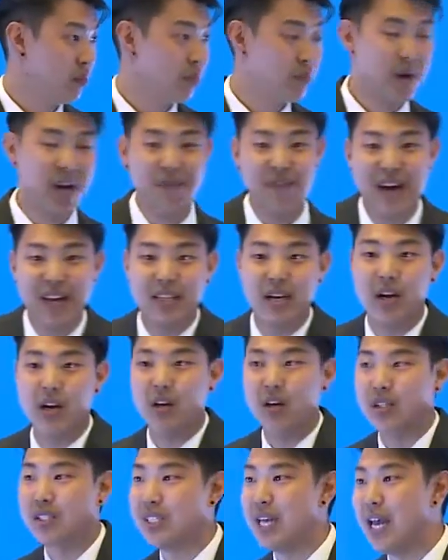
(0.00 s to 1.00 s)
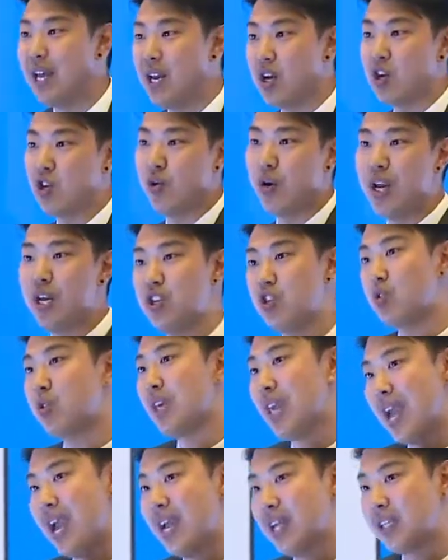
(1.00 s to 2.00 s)
But if I tell you to say it in Korean, you
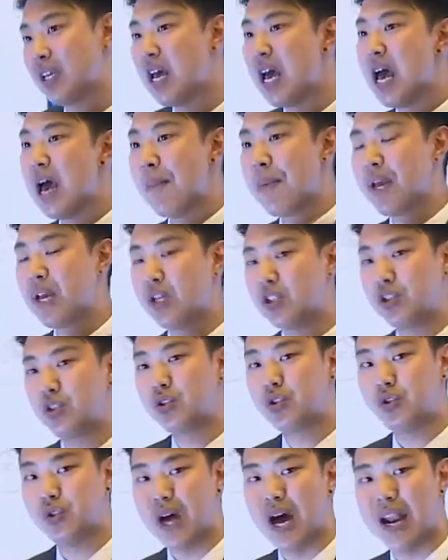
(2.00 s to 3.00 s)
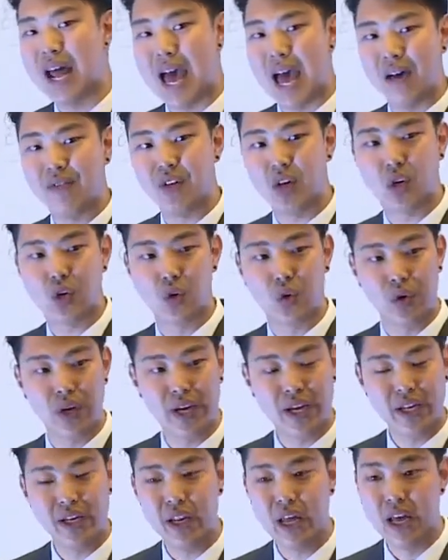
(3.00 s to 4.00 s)
can't because you do not have the
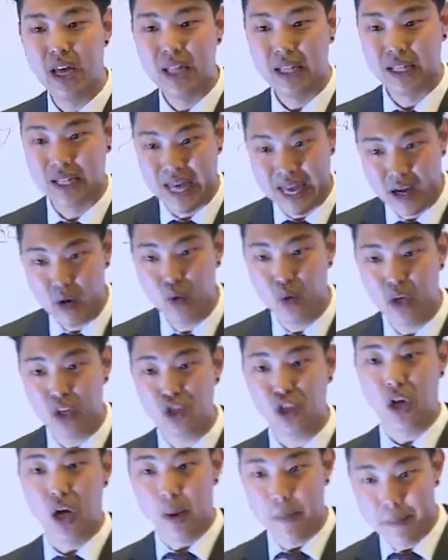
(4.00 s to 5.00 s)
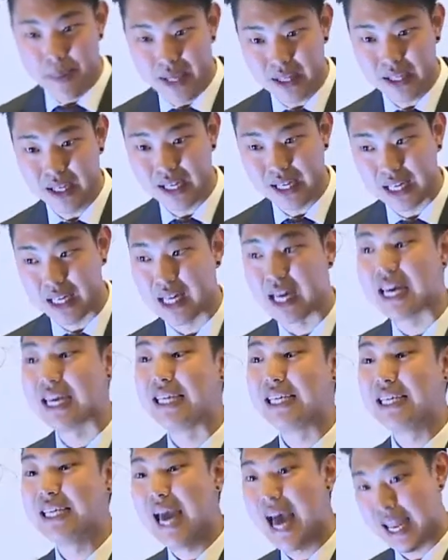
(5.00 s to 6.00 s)
Korean language ability
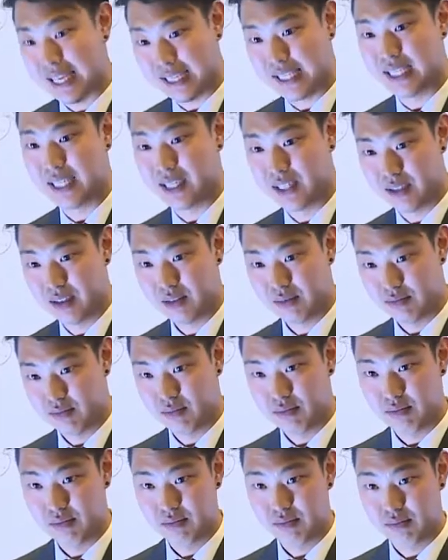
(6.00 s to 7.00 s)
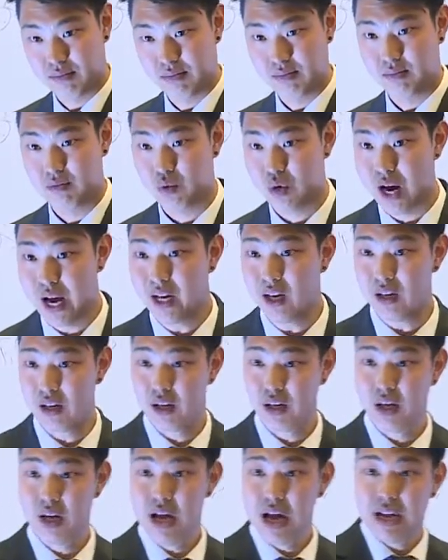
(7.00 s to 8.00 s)
yet. Right?
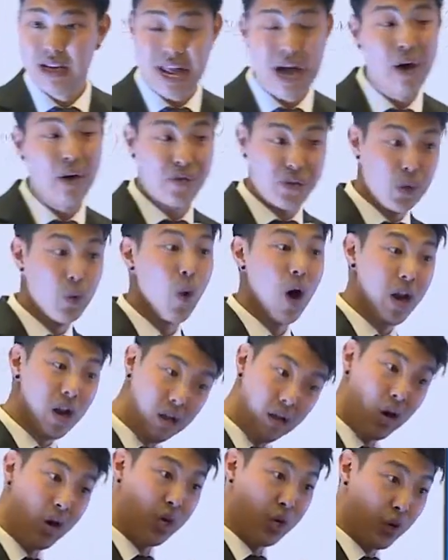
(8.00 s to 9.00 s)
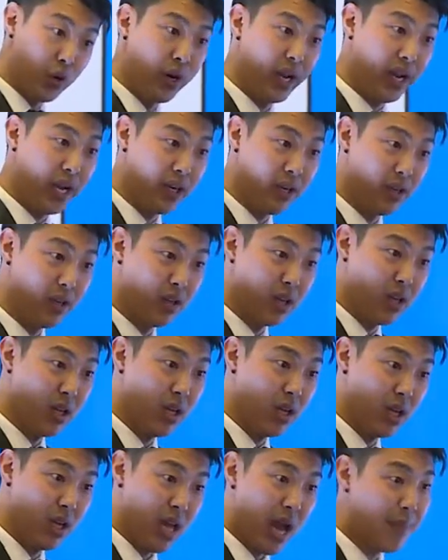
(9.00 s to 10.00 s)
Now, if you want to learn Korean,
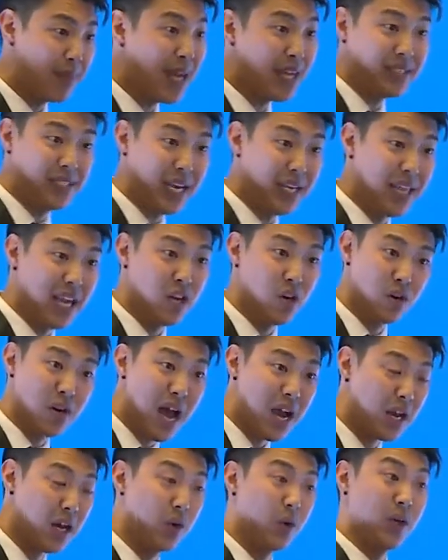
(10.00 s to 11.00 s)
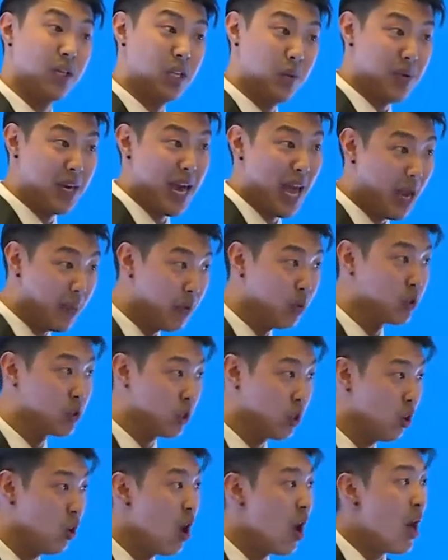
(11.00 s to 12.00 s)
I'm not saying that you're not going to be able
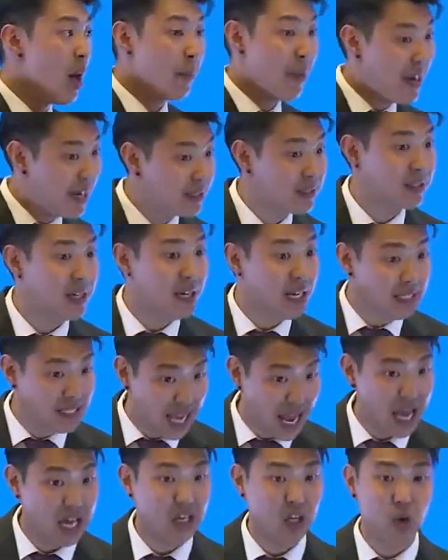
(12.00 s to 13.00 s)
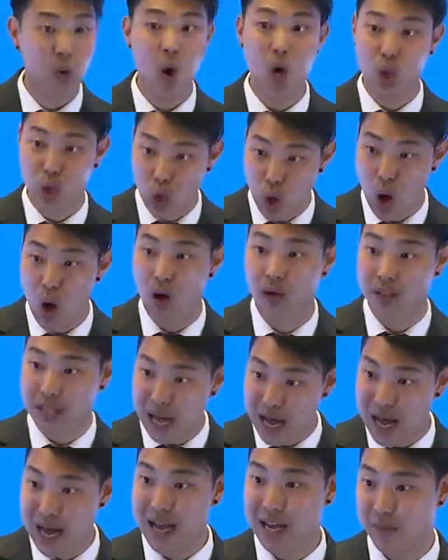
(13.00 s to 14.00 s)
to, but it's going to take you a long
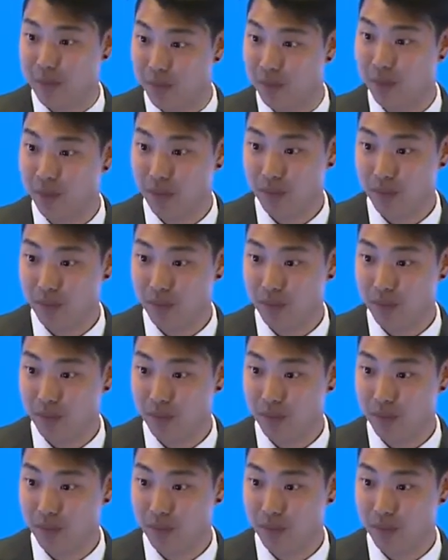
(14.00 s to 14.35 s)
time.